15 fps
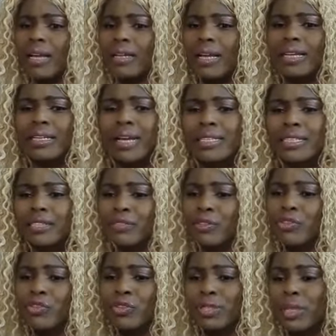And I can't
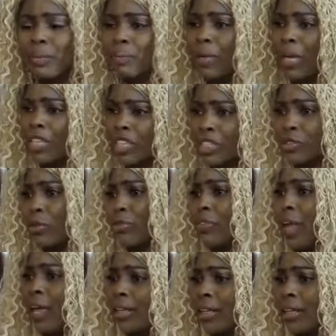even treat a patient of